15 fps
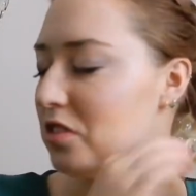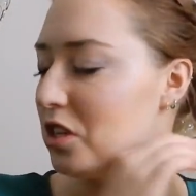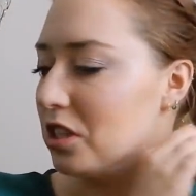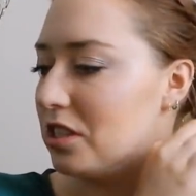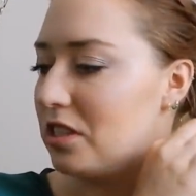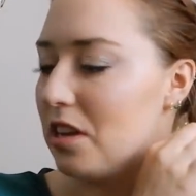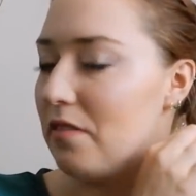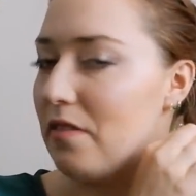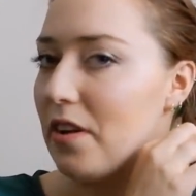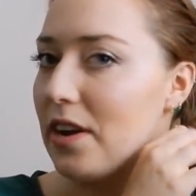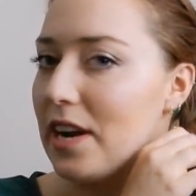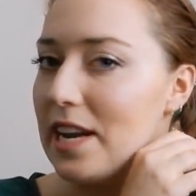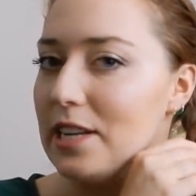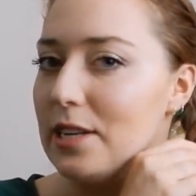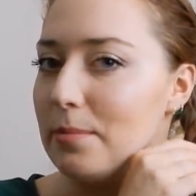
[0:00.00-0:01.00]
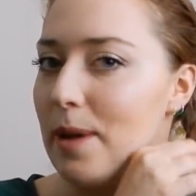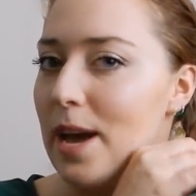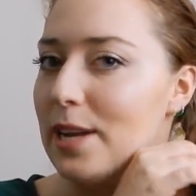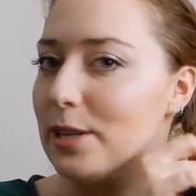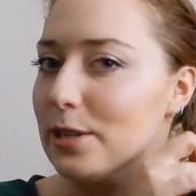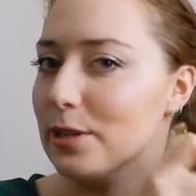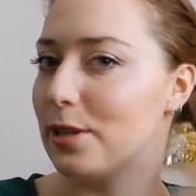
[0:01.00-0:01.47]
just a very
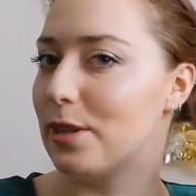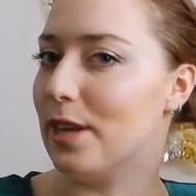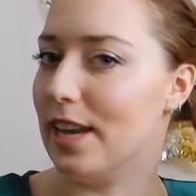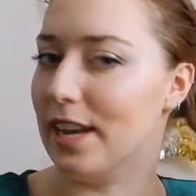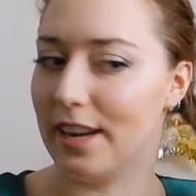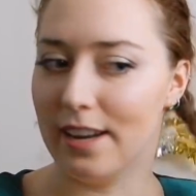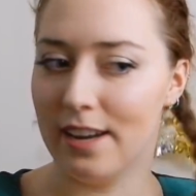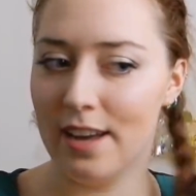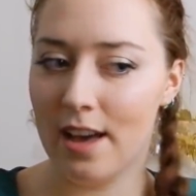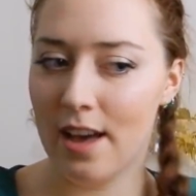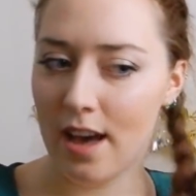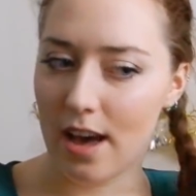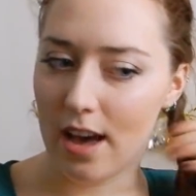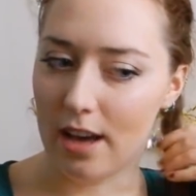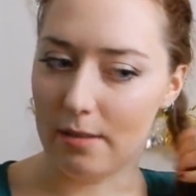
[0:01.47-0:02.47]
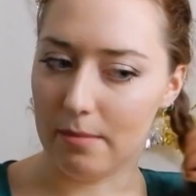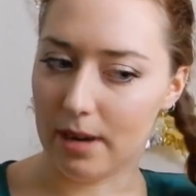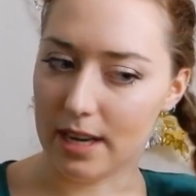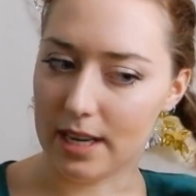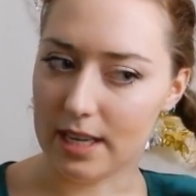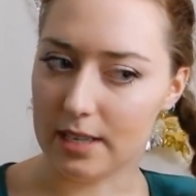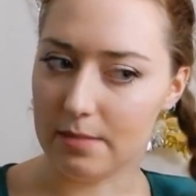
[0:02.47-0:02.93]
independent thing,
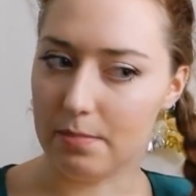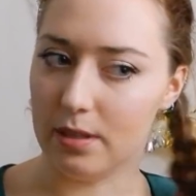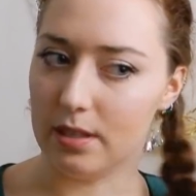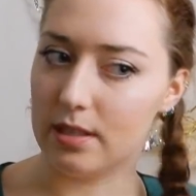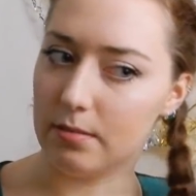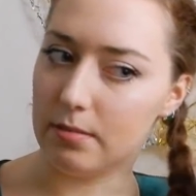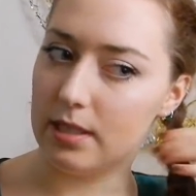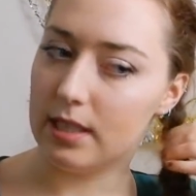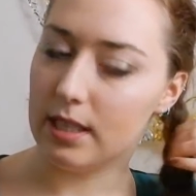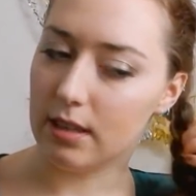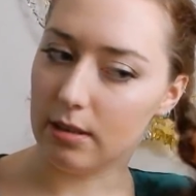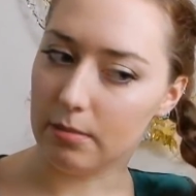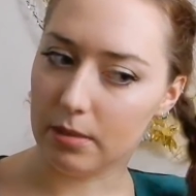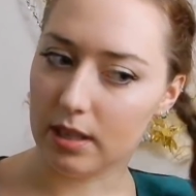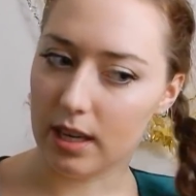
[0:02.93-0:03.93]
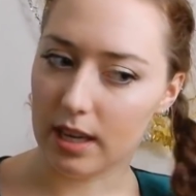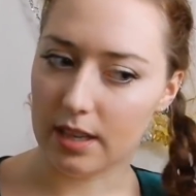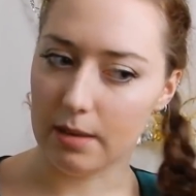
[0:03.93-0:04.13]
I need to put some serum on it.